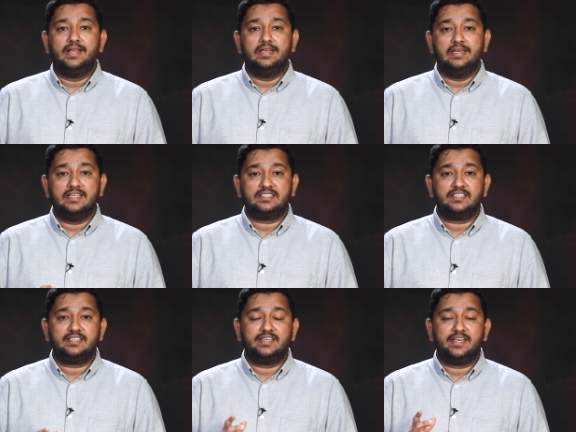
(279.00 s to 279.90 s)

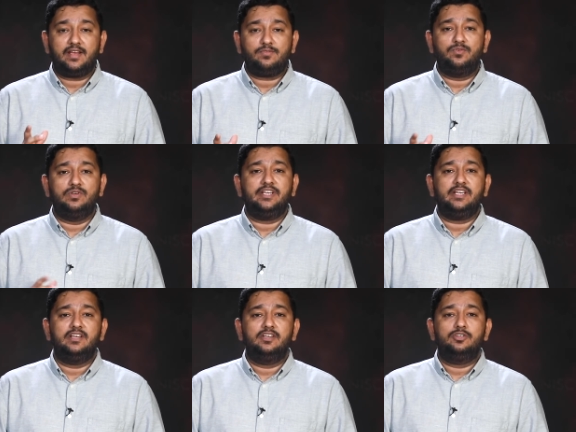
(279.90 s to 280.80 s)
Listen
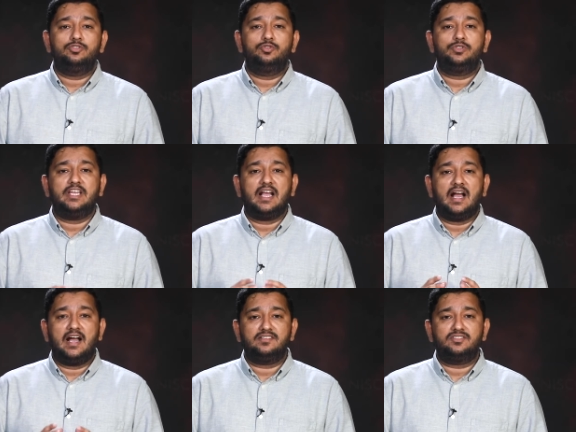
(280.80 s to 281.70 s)
carefully to the
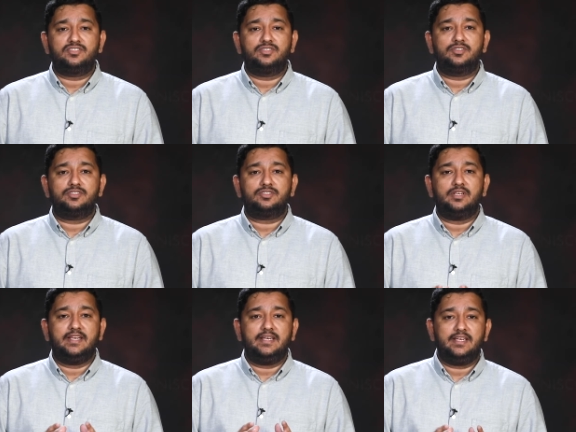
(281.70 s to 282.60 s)
answers.
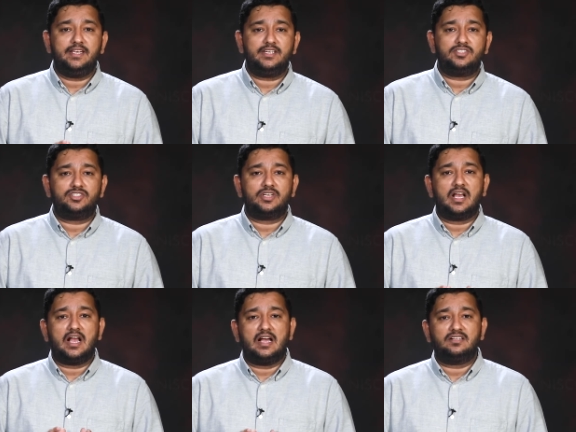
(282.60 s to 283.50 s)
Each
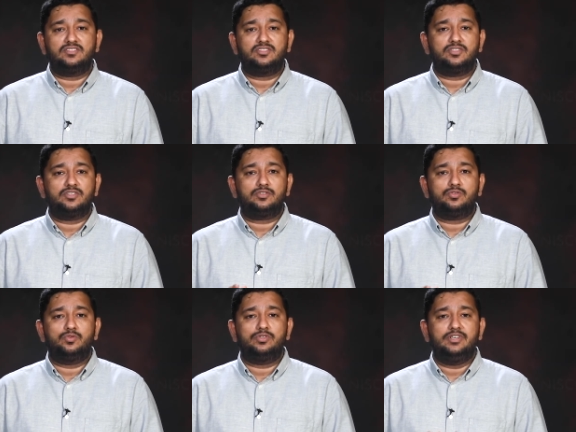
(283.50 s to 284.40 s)
answer
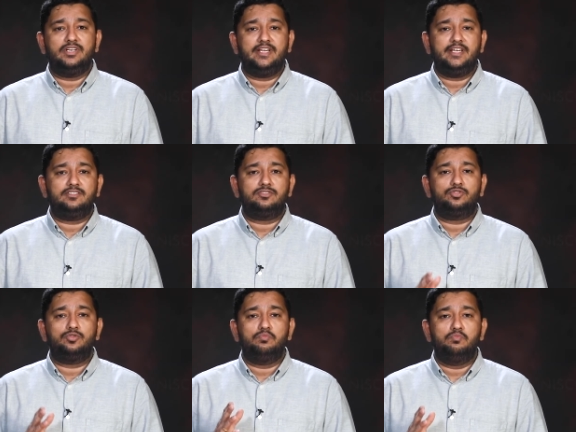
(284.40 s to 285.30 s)
could lead
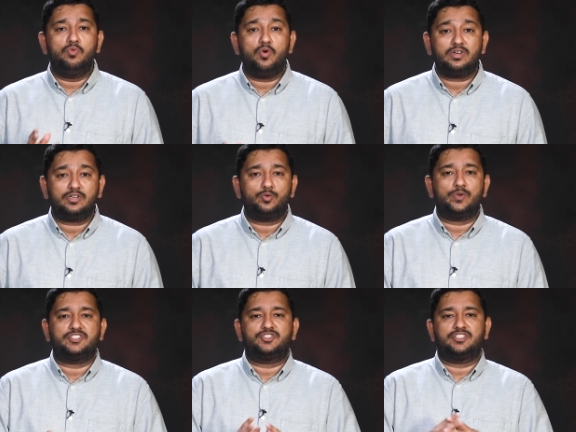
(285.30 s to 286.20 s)
to more
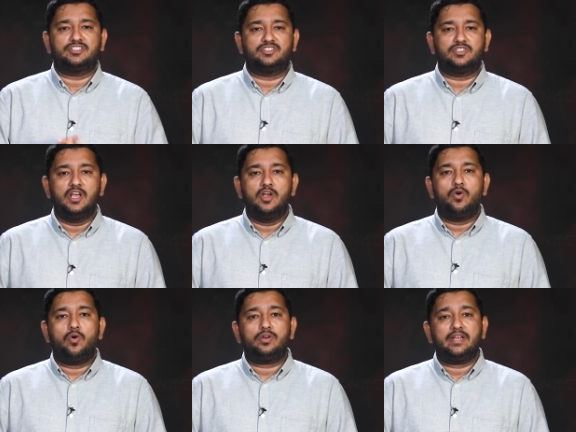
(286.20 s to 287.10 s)
questions
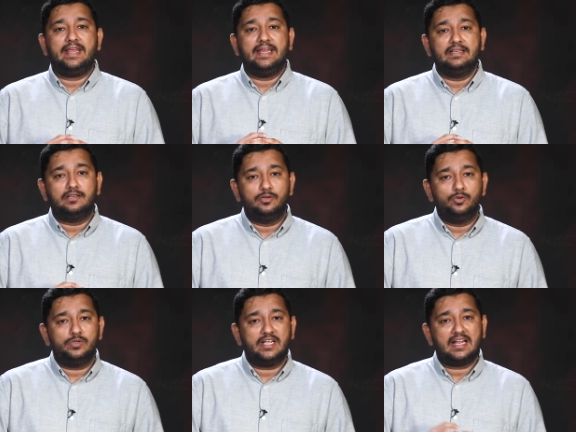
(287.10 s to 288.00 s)
or
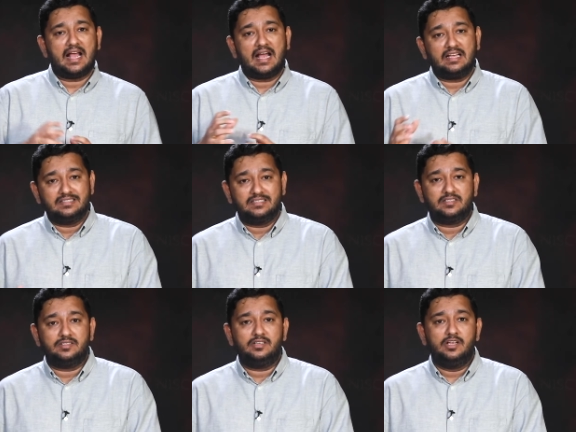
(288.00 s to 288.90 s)
include an
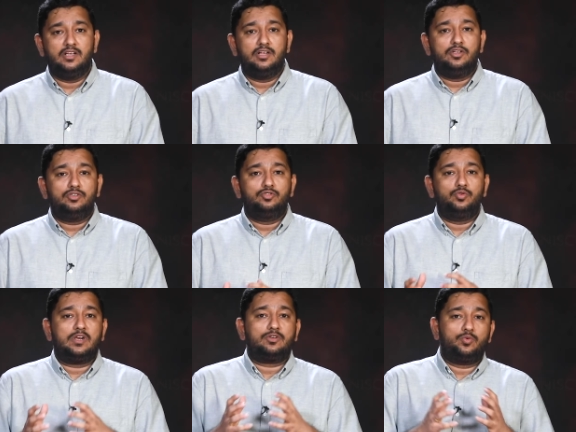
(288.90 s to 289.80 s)
answer
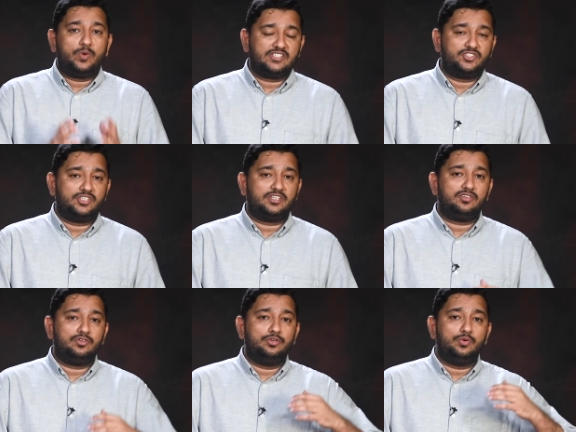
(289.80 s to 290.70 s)
to a
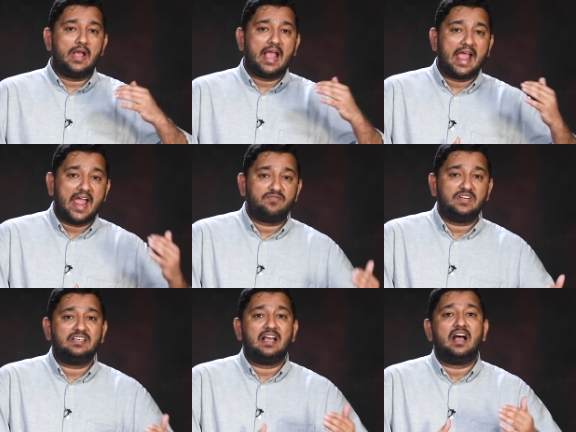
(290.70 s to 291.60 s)
question you
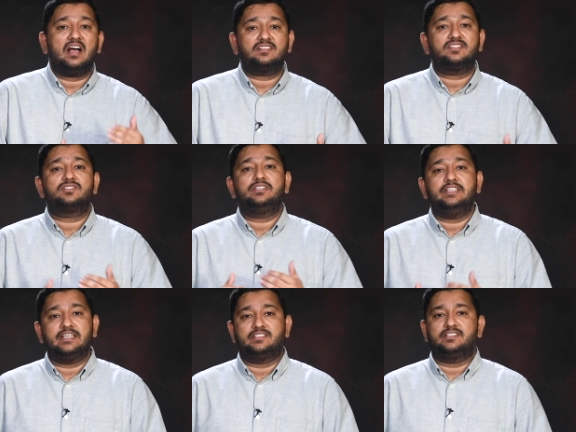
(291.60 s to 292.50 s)
haven't asked
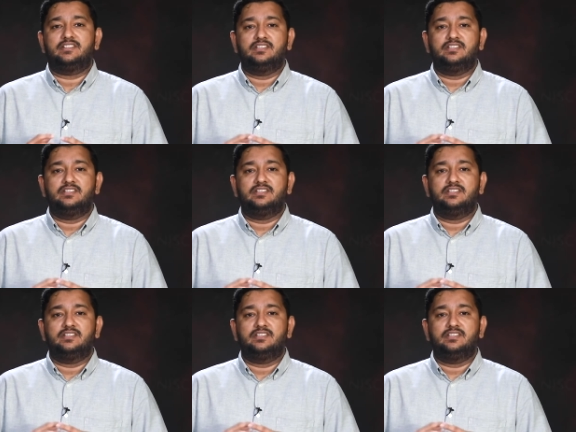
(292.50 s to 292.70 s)
yet.